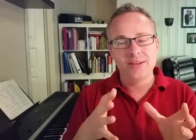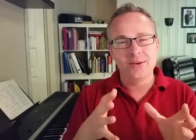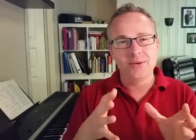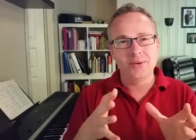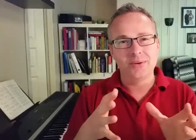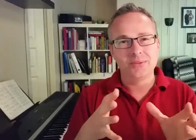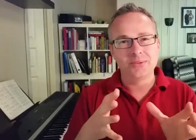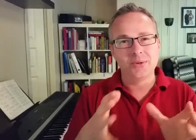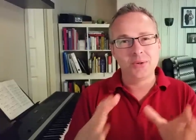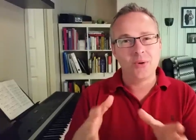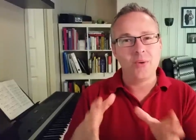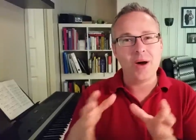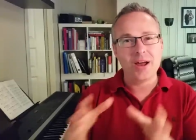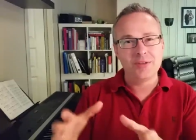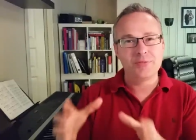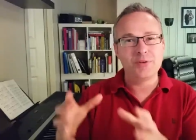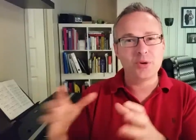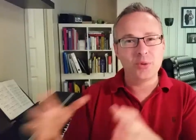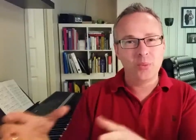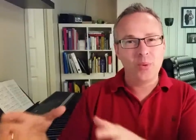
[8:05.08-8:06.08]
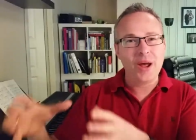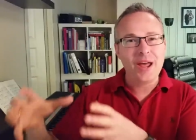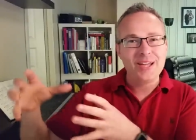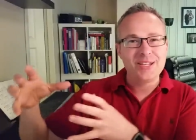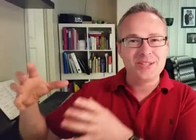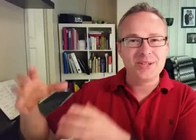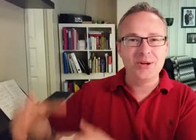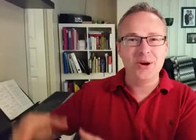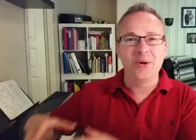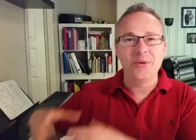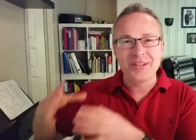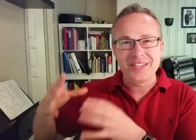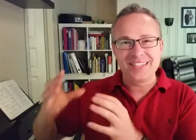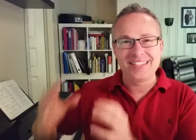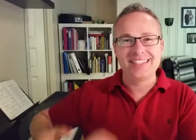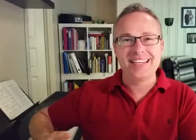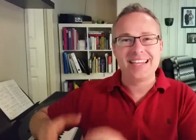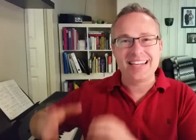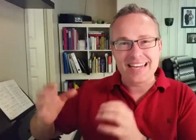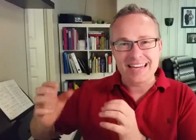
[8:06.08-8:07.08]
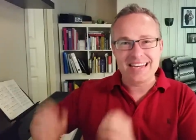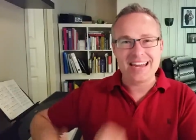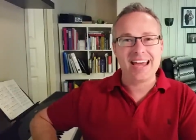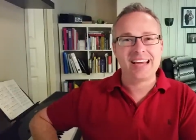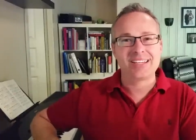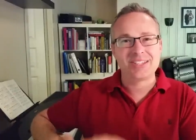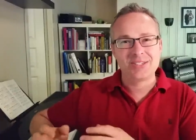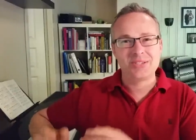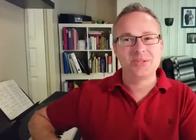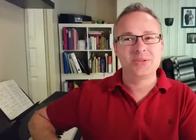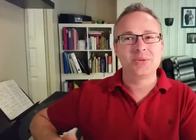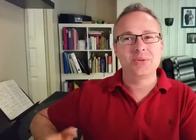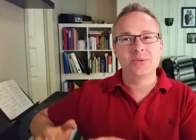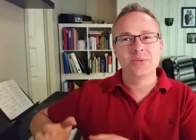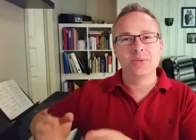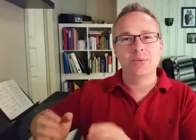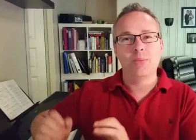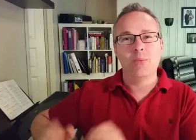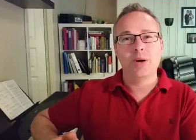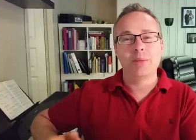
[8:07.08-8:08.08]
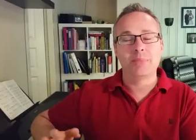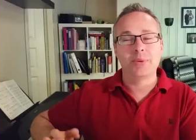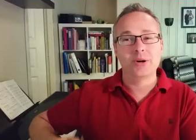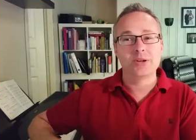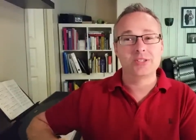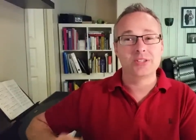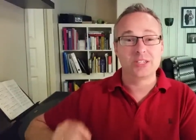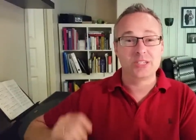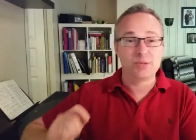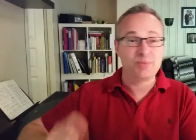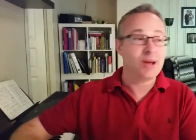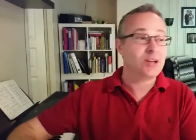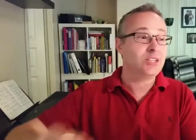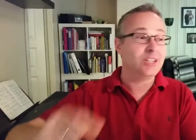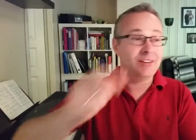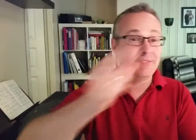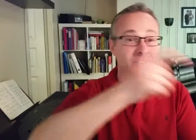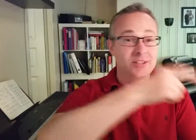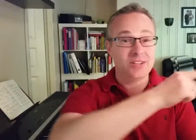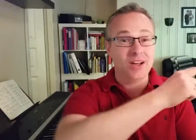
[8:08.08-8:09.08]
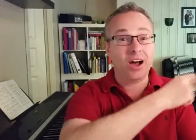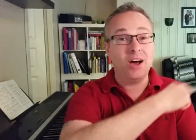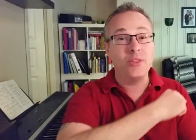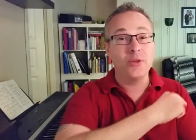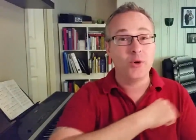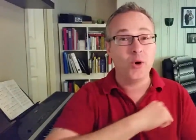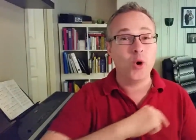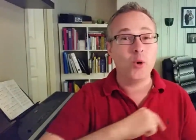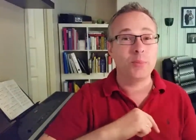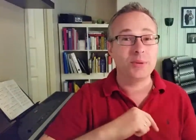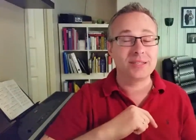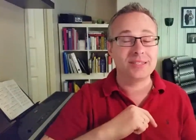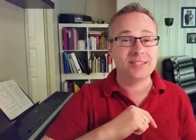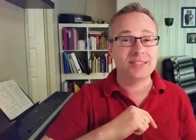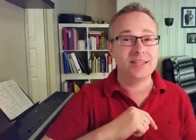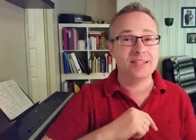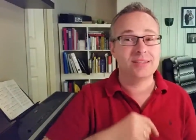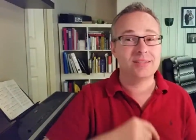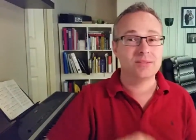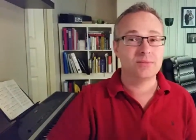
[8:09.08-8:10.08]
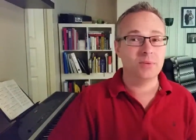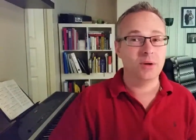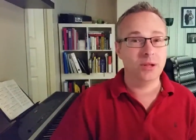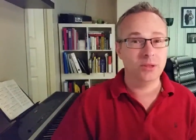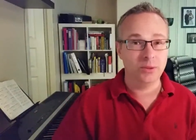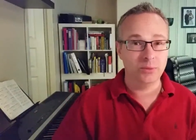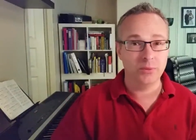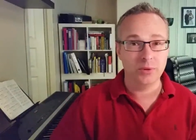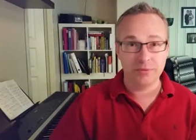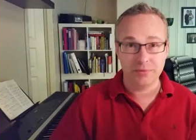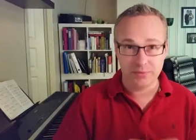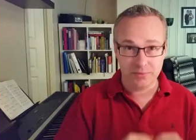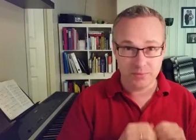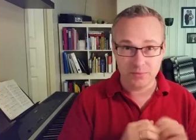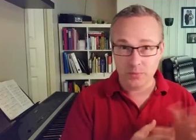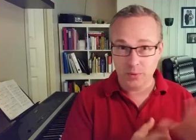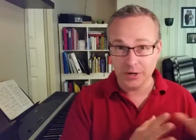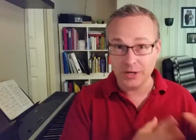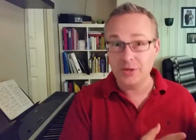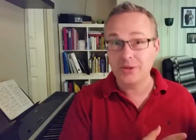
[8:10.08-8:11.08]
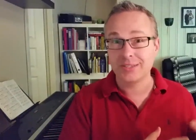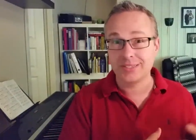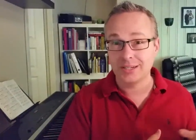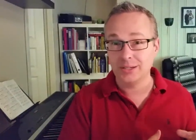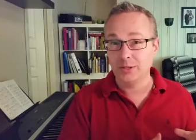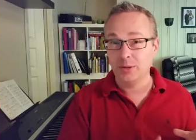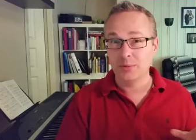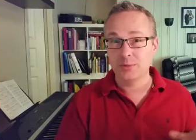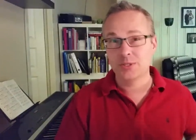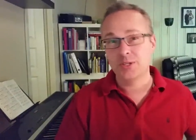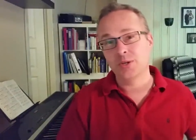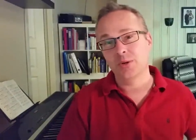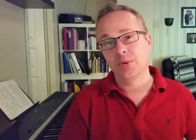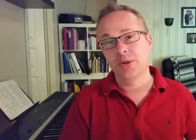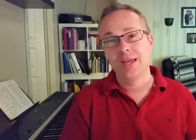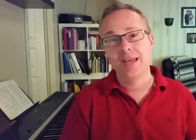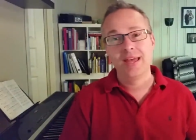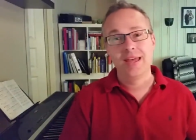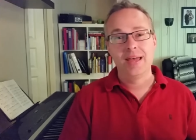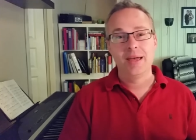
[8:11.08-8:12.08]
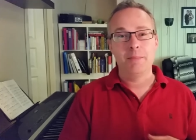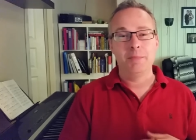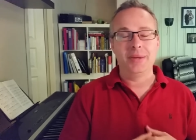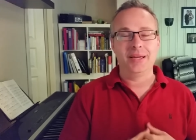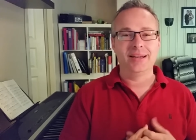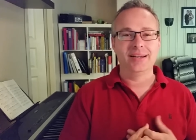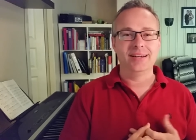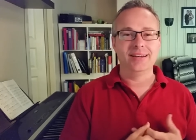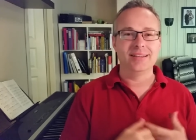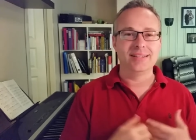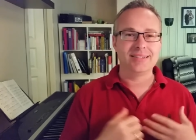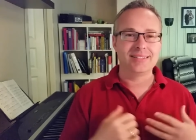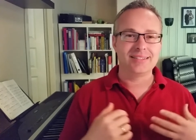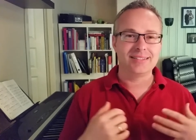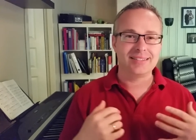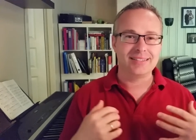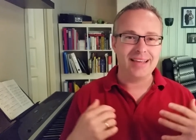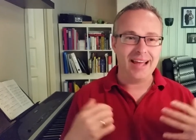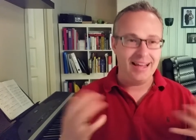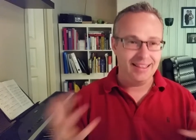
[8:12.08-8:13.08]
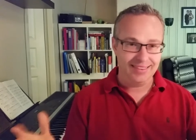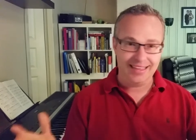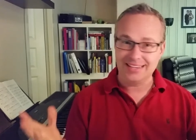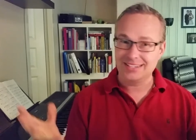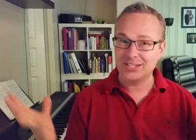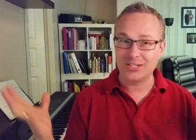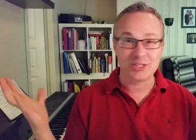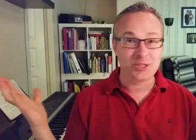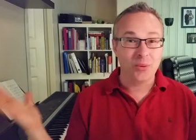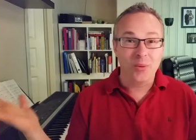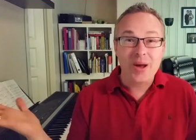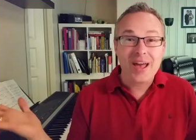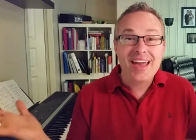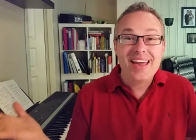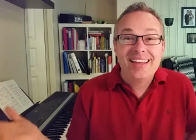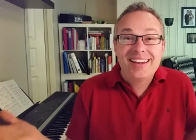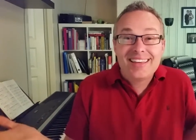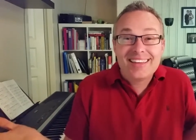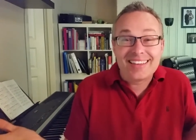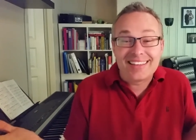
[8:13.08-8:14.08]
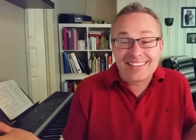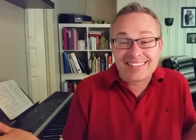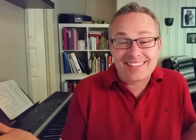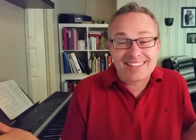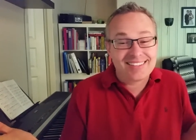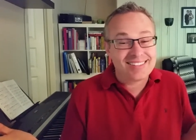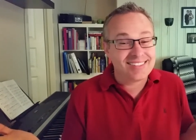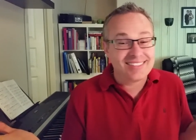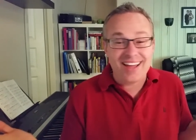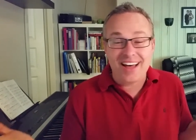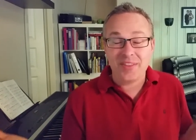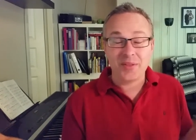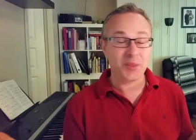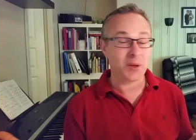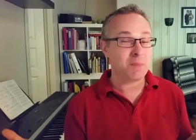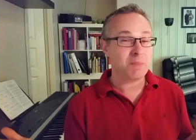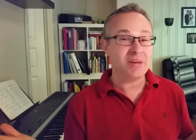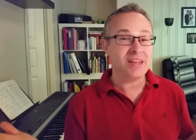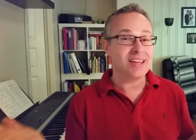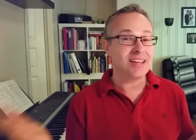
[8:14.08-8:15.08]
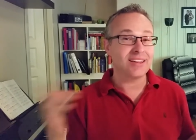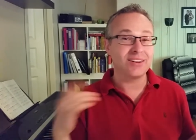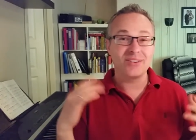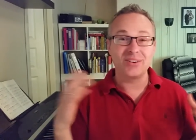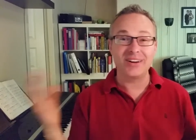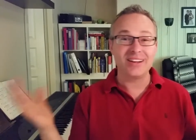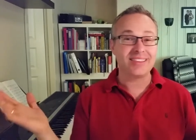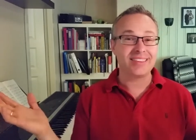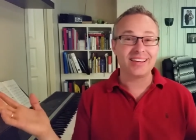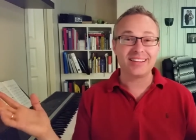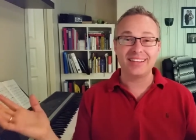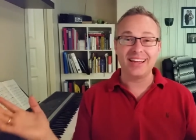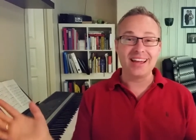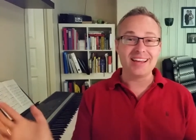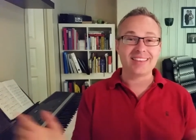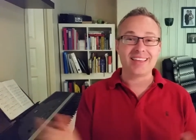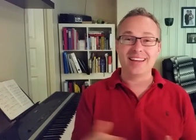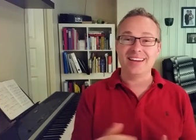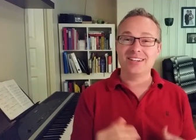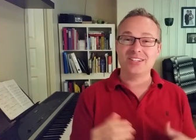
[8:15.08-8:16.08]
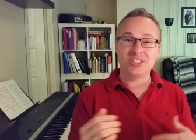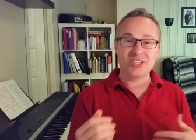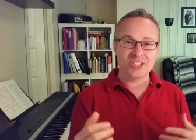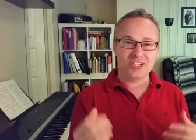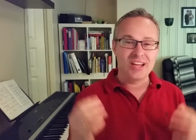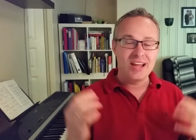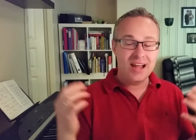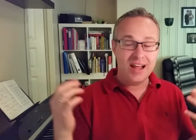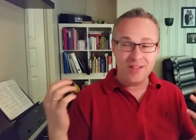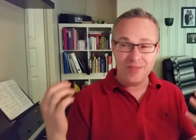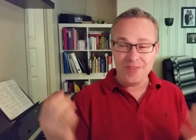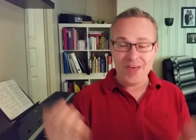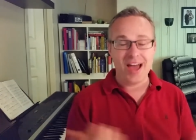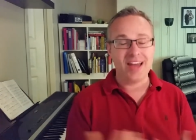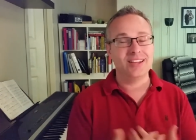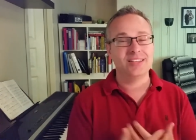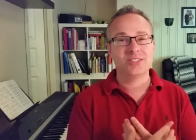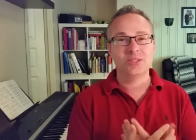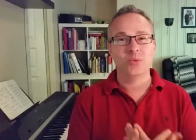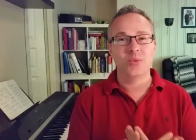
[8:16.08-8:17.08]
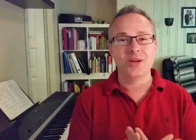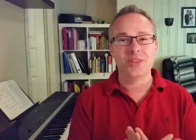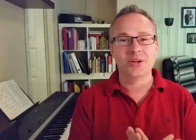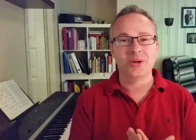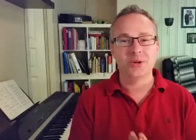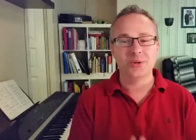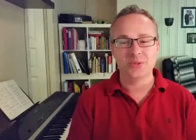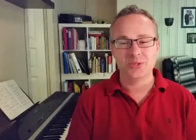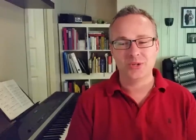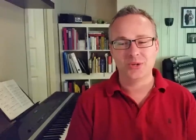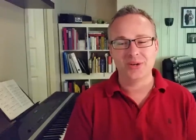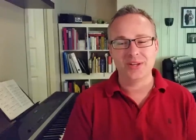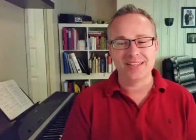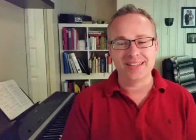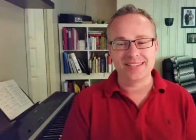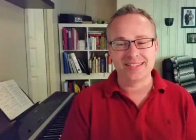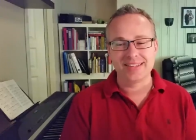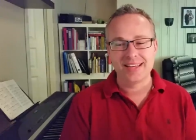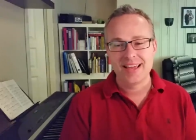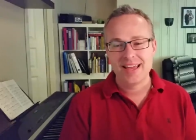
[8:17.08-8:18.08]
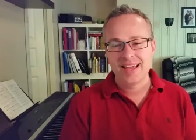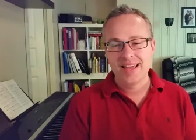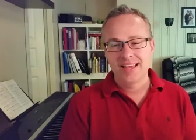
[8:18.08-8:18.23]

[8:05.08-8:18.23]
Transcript: you know, don't go out of your way to go and sit next to the one person, especially if there's other open seats with where you can sit alone too. Because, yeah, that's just the way it is. It's not that they're mean or anything like that. It's just that is the way the culture is.